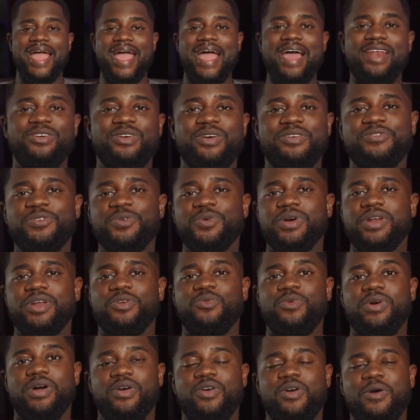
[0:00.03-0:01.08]
Hello everyone
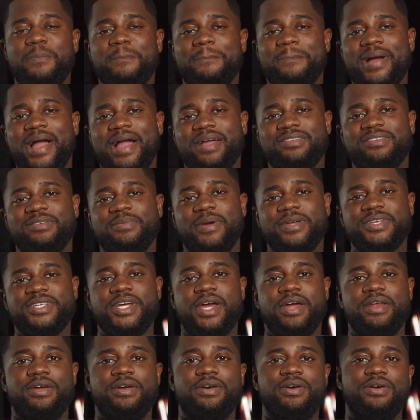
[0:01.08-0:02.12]
and welcome back to my
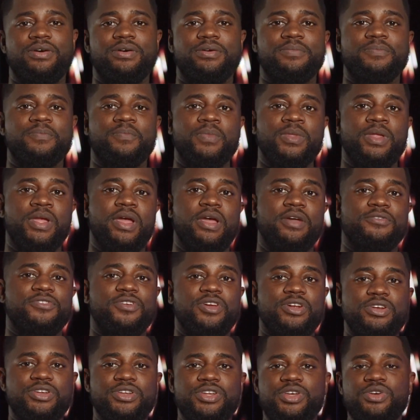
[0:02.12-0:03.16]
channel. If
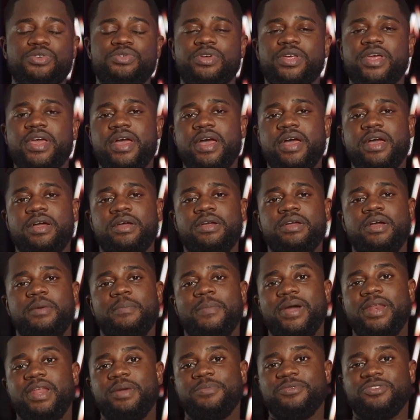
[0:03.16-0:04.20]
you're new here,
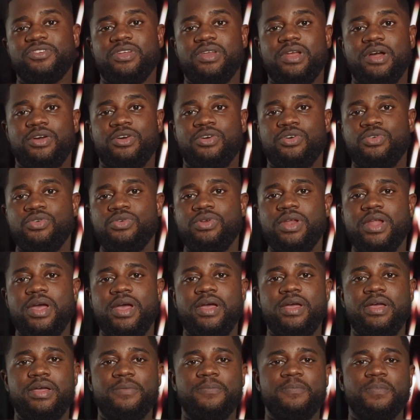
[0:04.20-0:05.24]
my name is
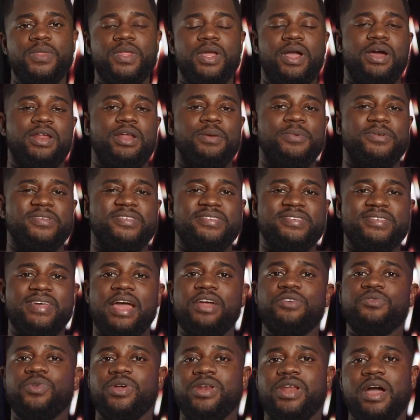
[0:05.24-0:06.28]
Olakunle and I'm a
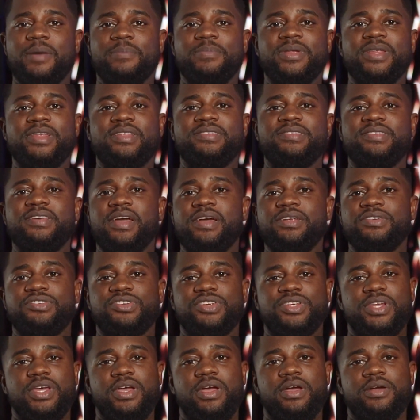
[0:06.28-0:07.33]
site reliability
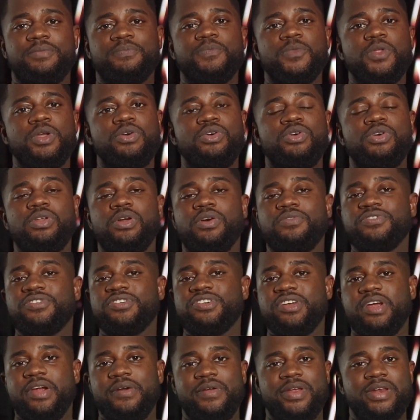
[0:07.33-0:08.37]
engineer who loves
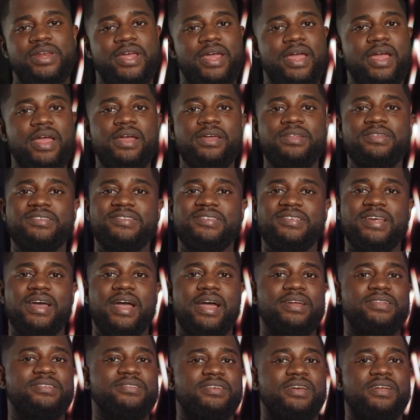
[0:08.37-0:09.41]
sharing
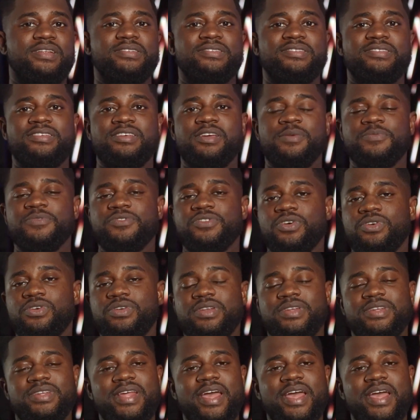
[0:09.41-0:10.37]
insights and tips on